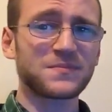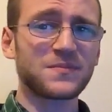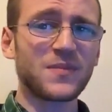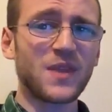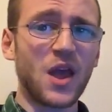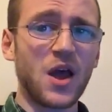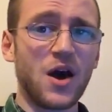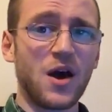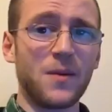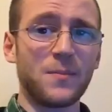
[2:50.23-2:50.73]

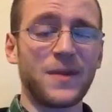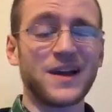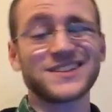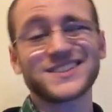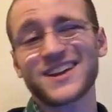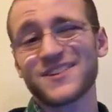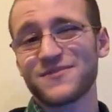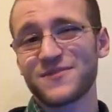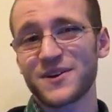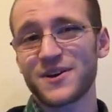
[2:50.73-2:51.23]
I just
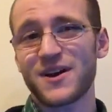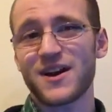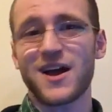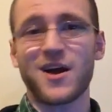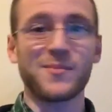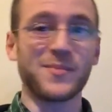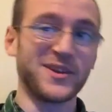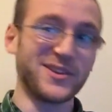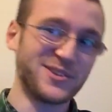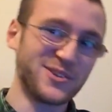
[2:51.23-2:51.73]
got to figure out how
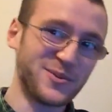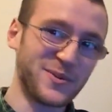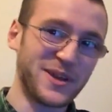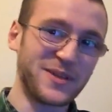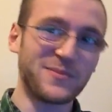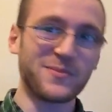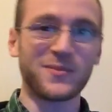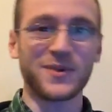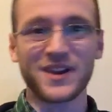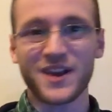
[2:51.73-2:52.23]
I'm going to do
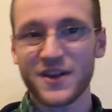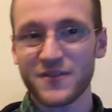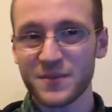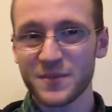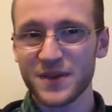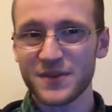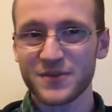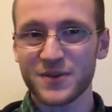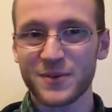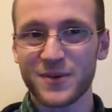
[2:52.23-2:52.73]
it, what knife I'm
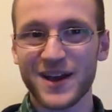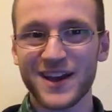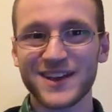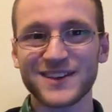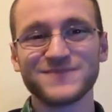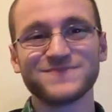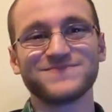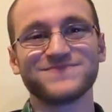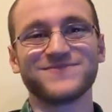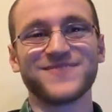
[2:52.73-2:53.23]
giving
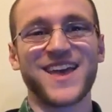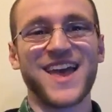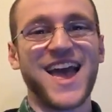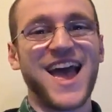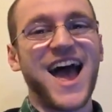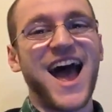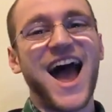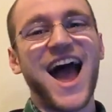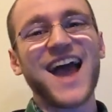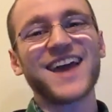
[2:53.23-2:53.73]
away.
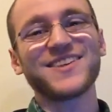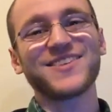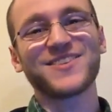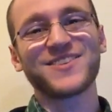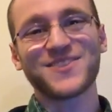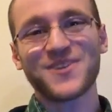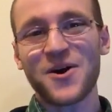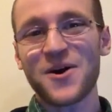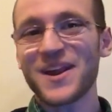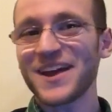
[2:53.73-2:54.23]
I
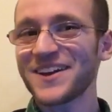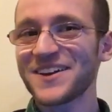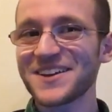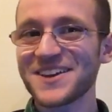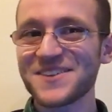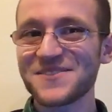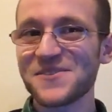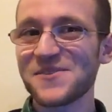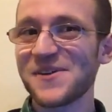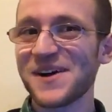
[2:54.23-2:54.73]
thought I could
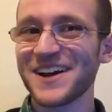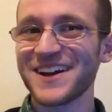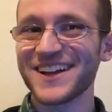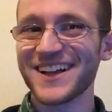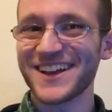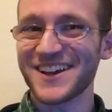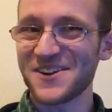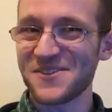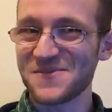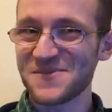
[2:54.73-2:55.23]
give away
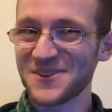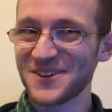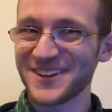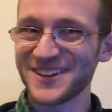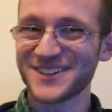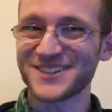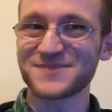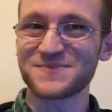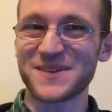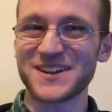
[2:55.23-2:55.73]
like a really
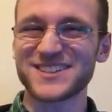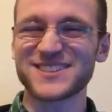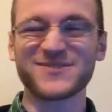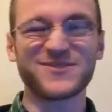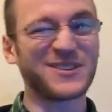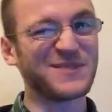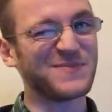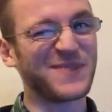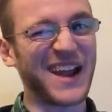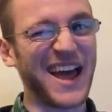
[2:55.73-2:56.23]
expensive
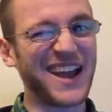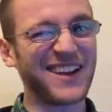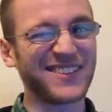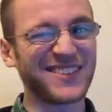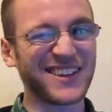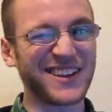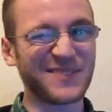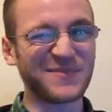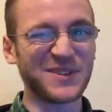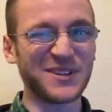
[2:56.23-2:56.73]
one, but I don't
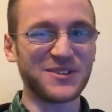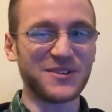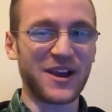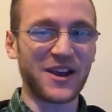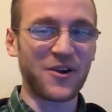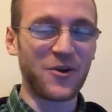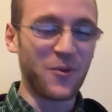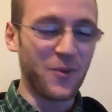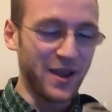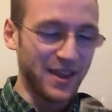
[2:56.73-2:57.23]
think I'm going to do
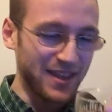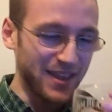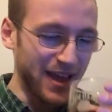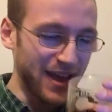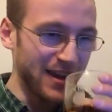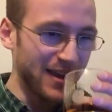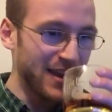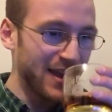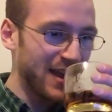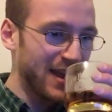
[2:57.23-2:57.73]
that quite
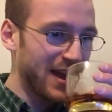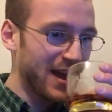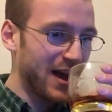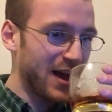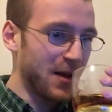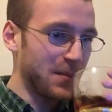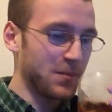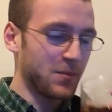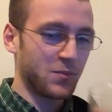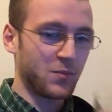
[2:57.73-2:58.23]
yet.
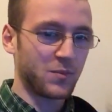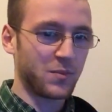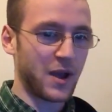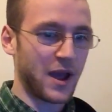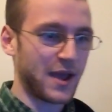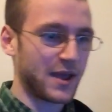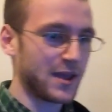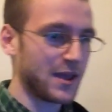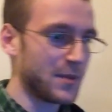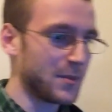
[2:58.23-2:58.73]

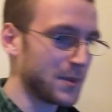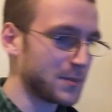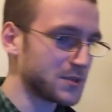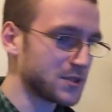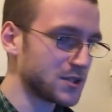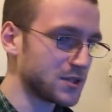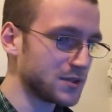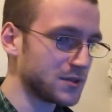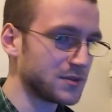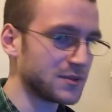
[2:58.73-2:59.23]
I am up
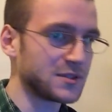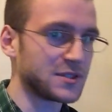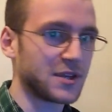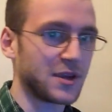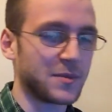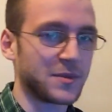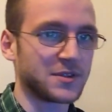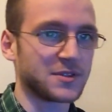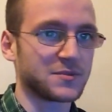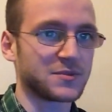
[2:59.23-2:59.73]
to, let's see how
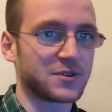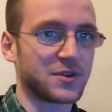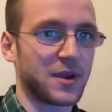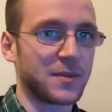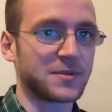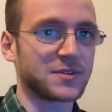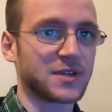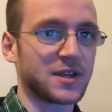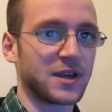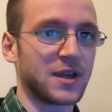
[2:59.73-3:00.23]
many
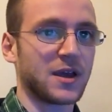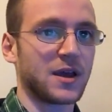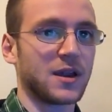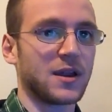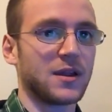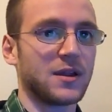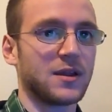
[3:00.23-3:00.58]
subscribers I got.